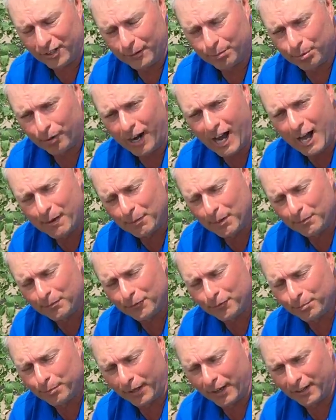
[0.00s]
any
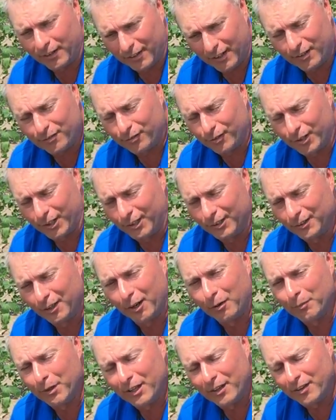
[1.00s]
problems, but it does look a
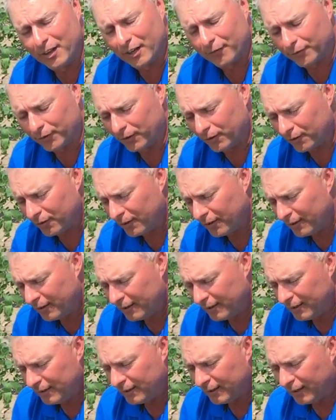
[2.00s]
little bit different.
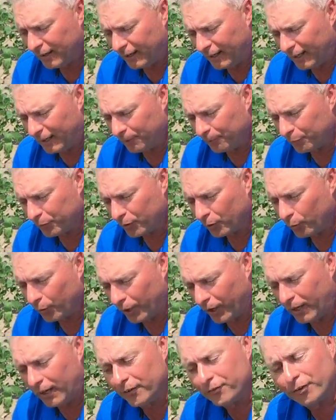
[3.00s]
We
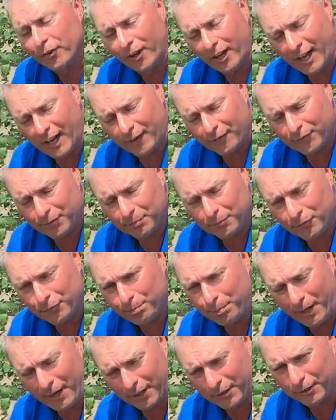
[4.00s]
also have some
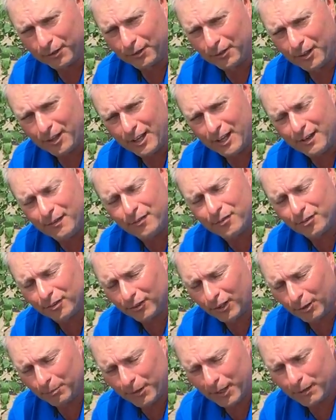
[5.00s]
speckled leaves, a
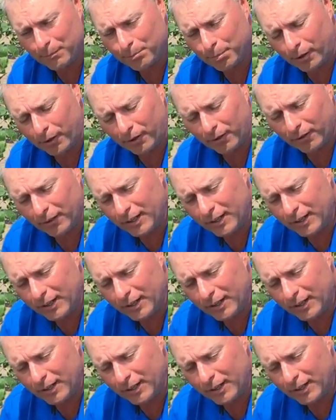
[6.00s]
little bit of burnt